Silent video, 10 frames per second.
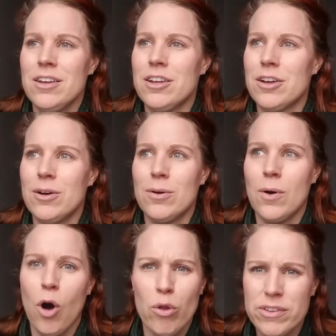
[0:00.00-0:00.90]

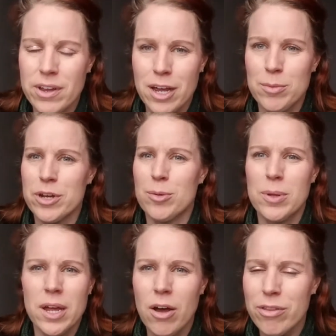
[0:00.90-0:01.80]
all the time. You're going to
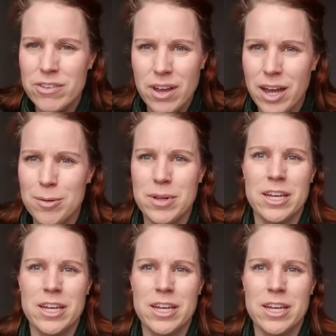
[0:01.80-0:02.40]
play all the time.